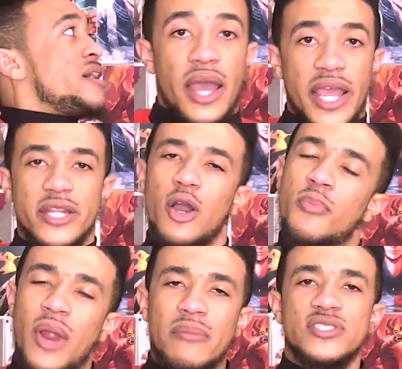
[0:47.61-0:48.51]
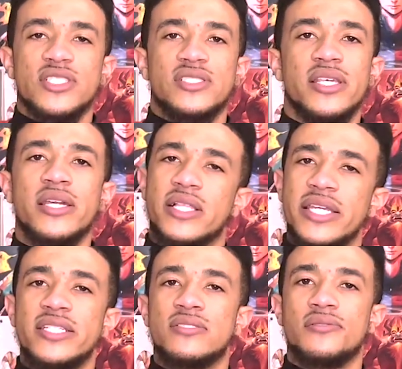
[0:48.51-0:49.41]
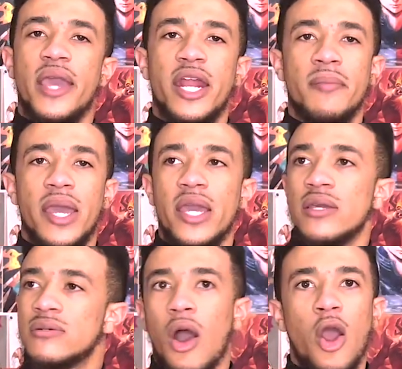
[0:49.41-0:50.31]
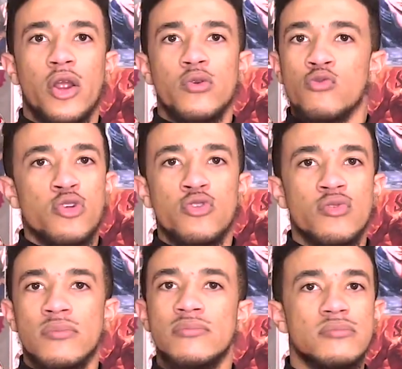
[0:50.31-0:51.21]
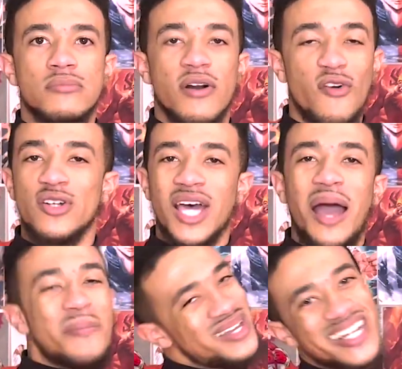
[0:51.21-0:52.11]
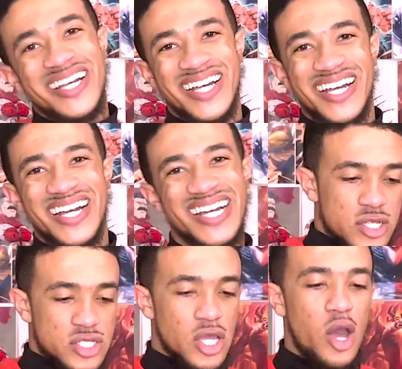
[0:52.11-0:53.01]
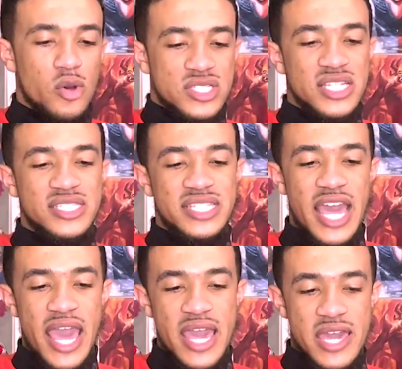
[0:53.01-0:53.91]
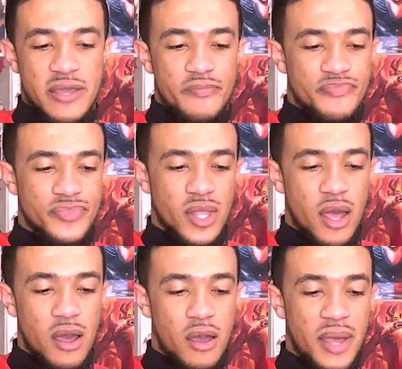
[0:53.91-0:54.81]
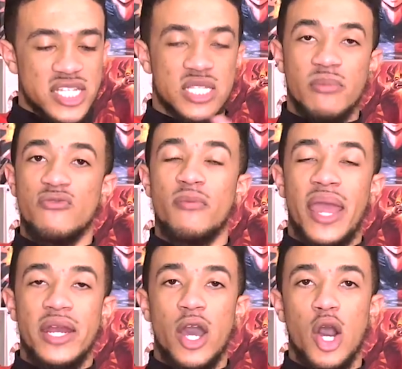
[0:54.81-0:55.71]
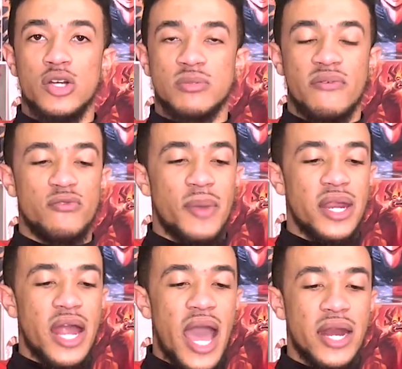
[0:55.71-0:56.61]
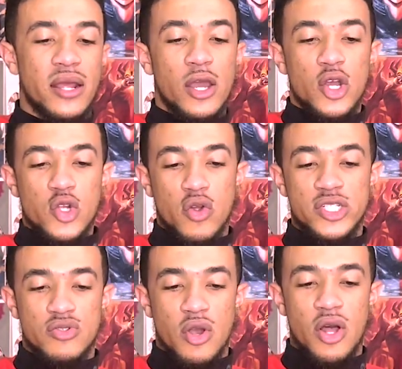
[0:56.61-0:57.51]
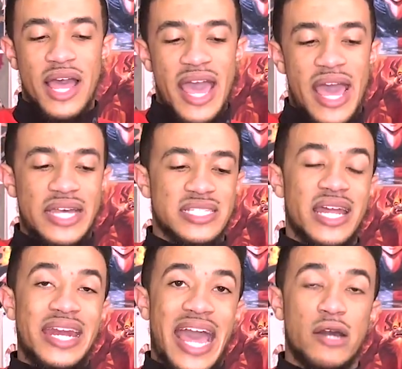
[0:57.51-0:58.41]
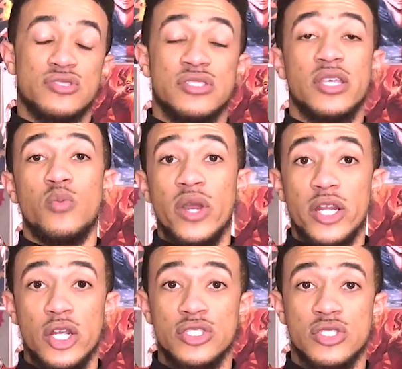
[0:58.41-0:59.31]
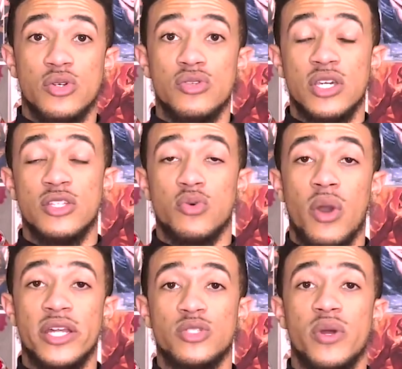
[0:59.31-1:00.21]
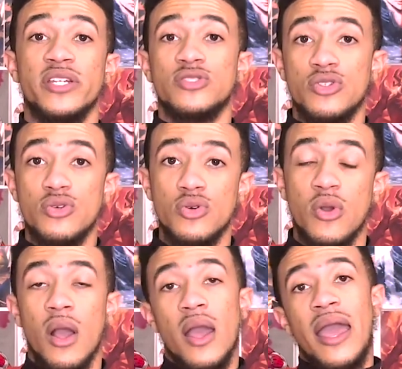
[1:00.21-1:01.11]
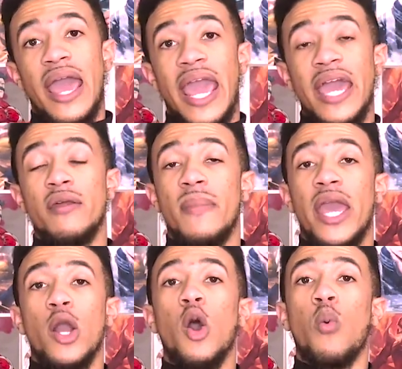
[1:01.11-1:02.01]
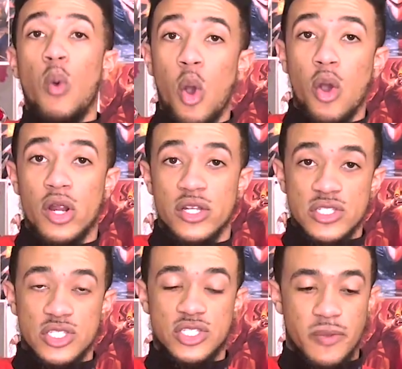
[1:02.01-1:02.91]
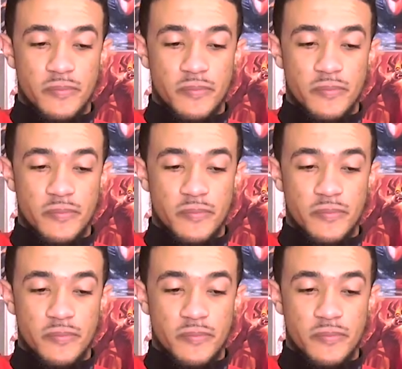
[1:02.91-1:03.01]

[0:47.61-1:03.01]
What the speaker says: And, you know, probably just the cleanest anime art room of all time. So today, as some of you may know, some of you may not, Crunchyroll has announced the winners to the 2022 Anime Awards.